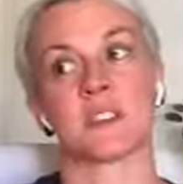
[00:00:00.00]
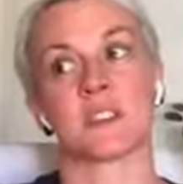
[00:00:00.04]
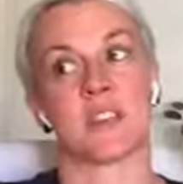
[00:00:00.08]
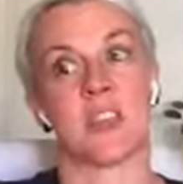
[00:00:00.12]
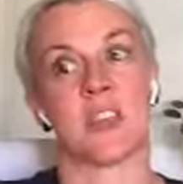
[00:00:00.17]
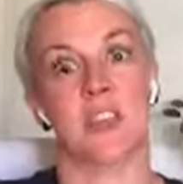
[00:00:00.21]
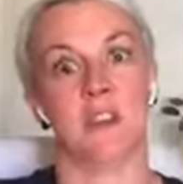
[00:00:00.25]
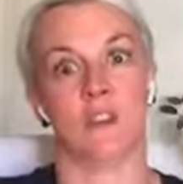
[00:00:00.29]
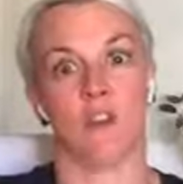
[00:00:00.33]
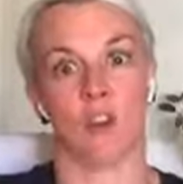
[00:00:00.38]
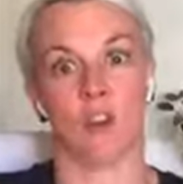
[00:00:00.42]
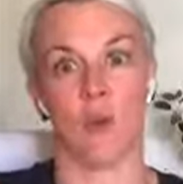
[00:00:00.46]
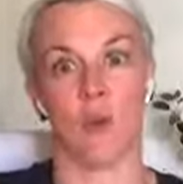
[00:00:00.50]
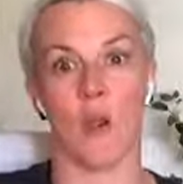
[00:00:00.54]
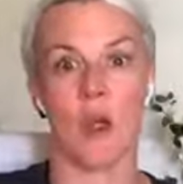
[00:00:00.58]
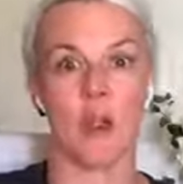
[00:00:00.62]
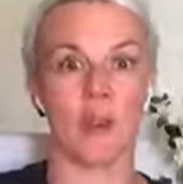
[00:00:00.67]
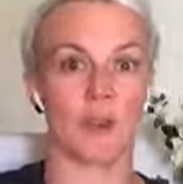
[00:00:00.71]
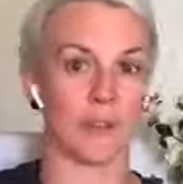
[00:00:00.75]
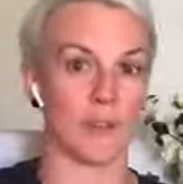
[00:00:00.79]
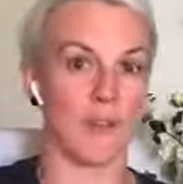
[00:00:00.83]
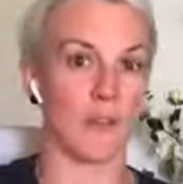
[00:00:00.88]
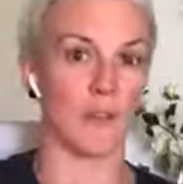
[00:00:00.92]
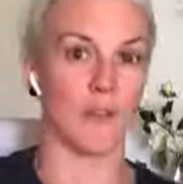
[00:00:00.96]
techno.
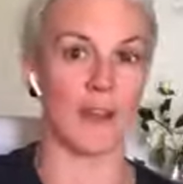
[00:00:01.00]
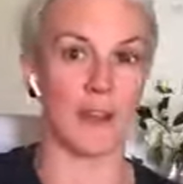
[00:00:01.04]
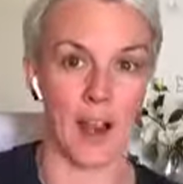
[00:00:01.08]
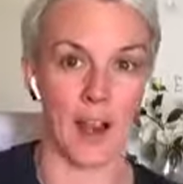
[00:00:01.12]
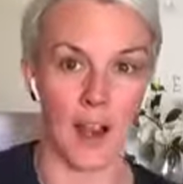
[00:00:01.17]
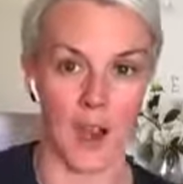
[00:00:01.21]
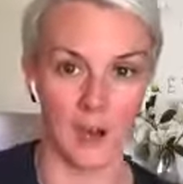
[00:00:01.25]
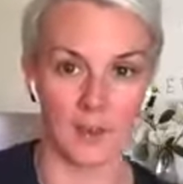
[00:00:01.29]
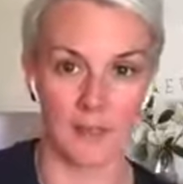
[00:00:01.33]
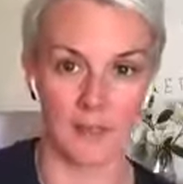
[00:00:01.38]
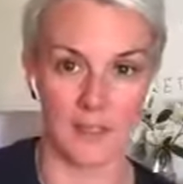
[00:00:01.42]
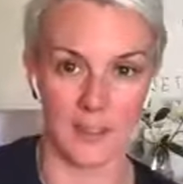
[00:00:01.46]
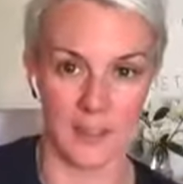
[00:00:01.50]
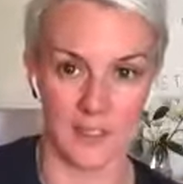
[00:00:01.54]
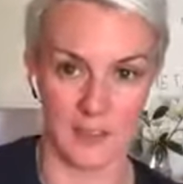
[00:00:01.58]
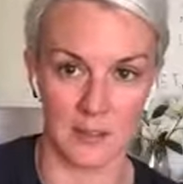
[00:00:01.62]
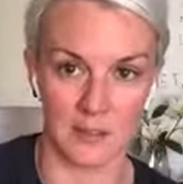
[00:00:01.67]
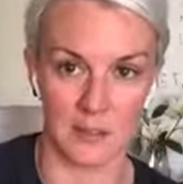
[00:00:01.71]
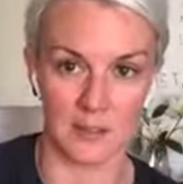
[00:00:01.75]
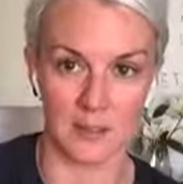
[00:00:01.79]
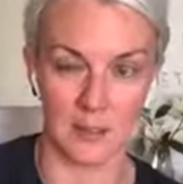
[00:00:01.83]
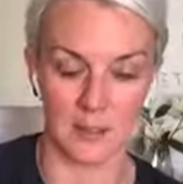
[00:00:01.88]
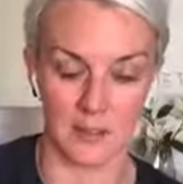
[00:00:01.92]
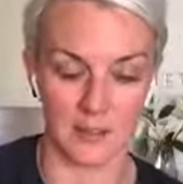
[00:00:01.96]
I like I was
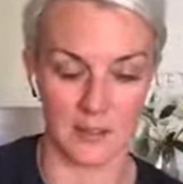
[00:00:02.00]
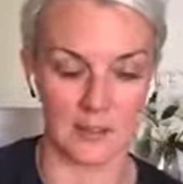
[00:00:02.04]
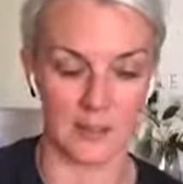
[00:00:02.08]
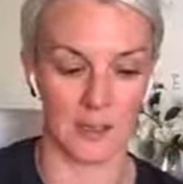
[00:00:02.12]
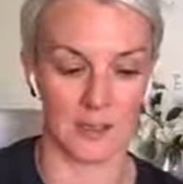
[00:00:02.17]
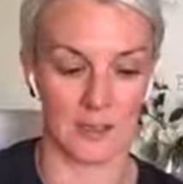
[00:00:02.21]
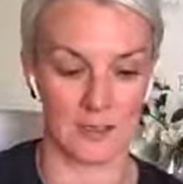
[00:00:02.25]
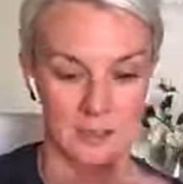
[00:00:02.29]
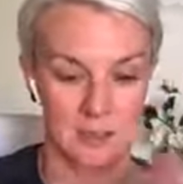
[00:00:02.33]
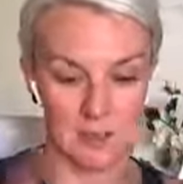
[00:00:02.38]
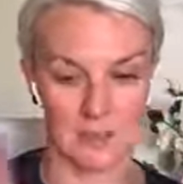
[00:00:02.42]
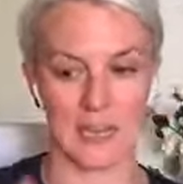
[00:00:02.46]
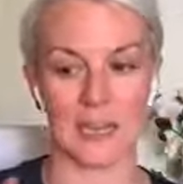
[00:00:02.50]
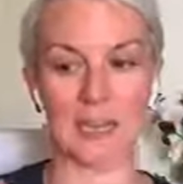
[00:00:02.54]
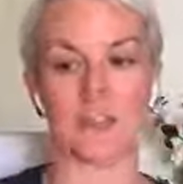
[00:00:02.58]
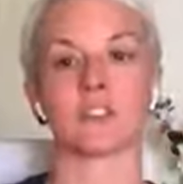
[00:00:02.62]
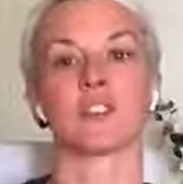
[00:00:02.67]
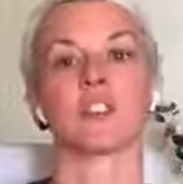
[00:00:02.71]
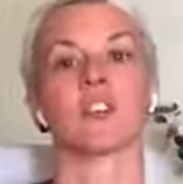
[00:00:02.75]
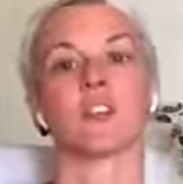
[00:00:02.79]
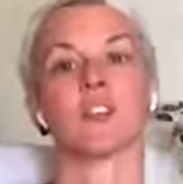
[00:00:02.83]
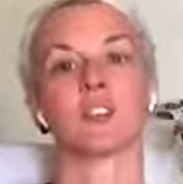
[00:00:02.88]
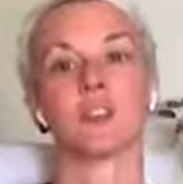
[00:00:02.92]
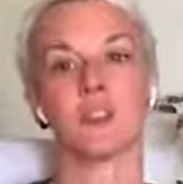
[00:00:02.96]
a, a, a
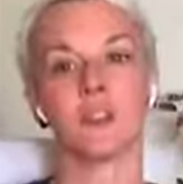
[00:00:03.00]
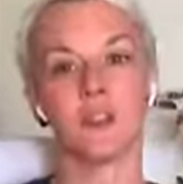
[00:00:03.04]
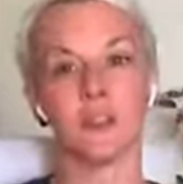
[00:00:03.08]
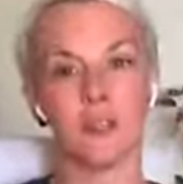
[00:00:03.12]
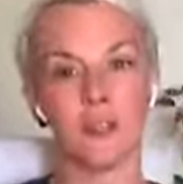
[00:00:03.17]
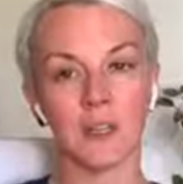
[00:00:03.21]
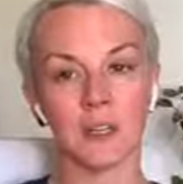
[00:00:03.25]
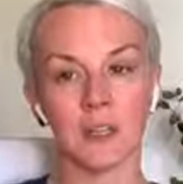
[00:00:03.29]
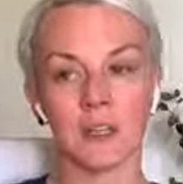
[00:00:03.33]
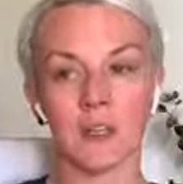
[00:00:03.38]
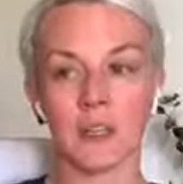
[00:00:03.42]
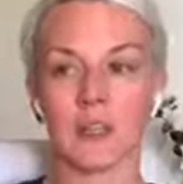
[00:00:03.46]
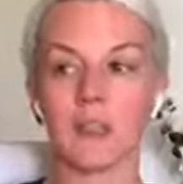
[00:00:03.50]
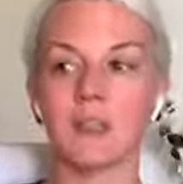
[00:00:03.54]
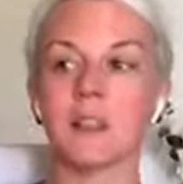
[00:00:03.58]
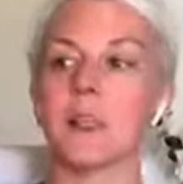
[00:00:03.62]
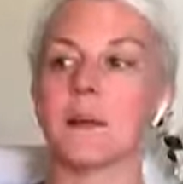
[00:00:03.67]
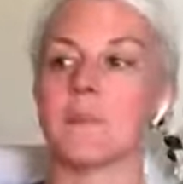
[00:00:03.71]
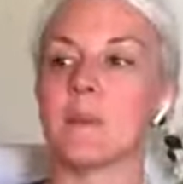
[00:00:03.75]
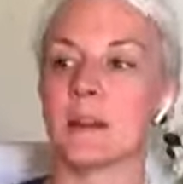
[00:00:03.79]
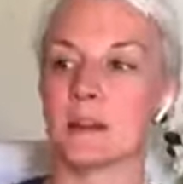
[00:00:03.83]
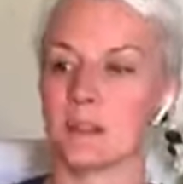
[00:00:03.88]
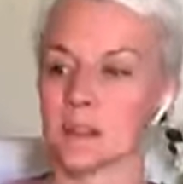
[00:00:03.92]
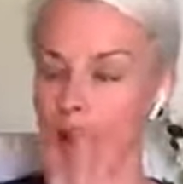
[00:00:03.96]
techno
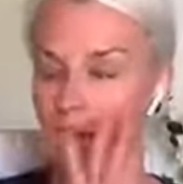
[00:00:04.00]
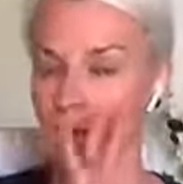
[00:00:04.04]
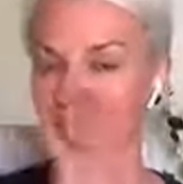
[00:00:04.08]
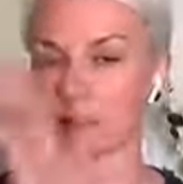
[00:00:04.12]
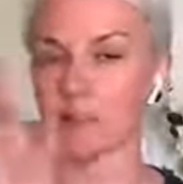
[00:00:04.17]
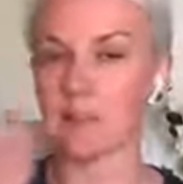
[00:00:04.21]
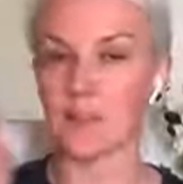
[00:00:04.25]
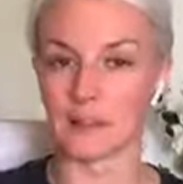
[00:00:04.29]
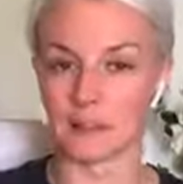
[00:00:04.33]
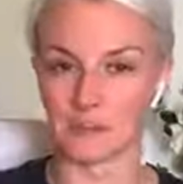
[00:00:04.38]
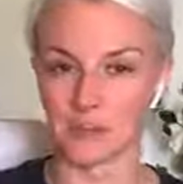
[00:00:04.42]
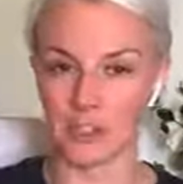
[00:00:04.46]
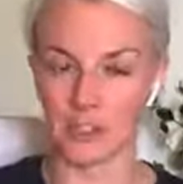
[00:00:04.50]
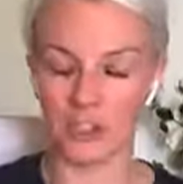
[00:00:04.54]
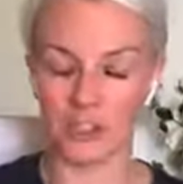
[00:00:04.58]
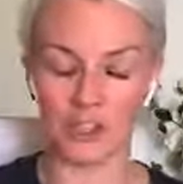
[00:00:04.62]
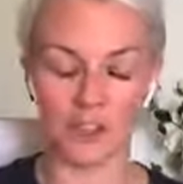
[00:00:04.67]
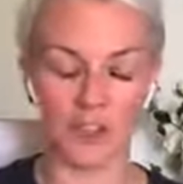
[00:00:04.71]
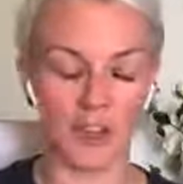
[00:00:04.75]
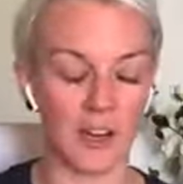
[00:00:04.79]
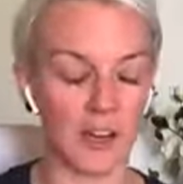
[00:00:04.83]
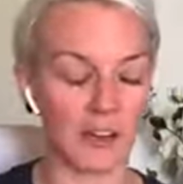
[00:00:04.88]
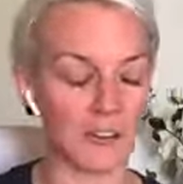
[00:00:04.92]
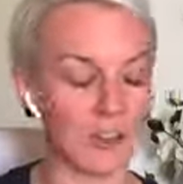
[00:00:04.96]
clubber. I love the shit
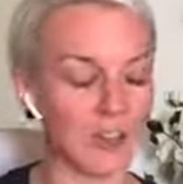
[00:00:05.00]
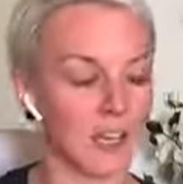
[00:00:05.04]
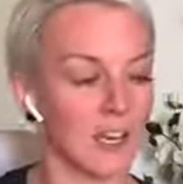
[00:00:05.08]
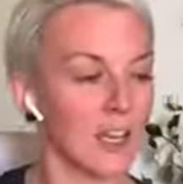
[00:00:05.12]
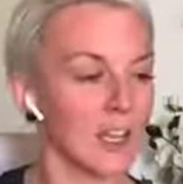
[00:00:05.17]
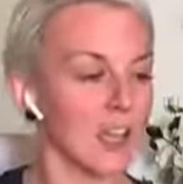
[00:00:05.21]
out of it.